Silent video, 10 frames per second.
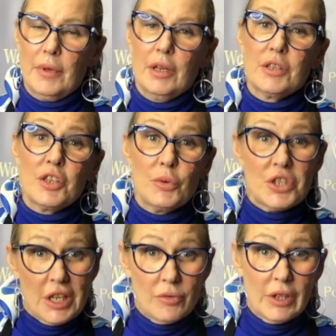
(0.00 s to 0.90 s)
So we
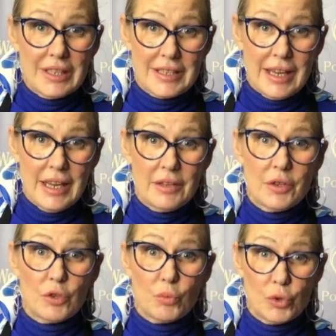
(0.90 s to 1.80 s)
generally say that
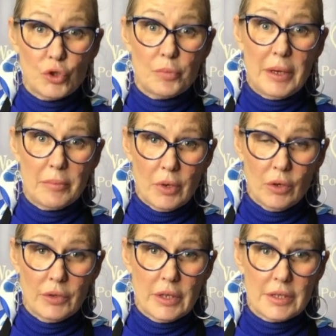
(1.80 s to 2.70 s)
the WoodUbend
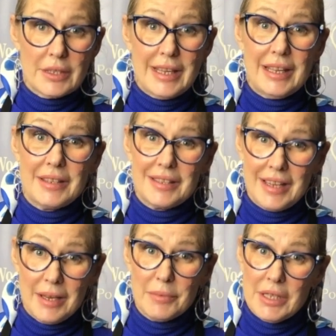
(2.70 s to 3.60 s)
mouldings take the
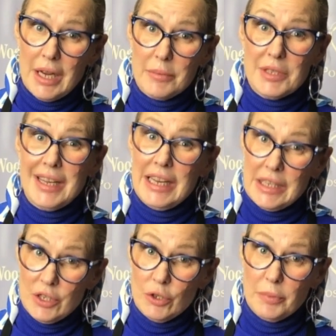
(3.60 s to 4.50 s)
same time to
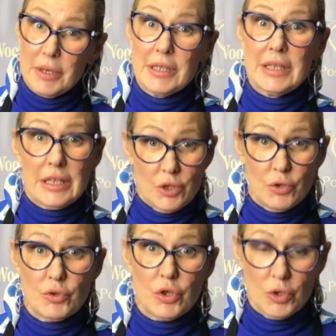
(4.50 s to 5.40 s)
heat up as they do
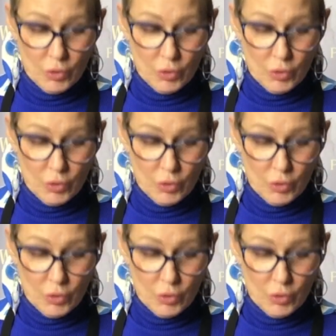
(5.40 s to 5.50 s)
to cool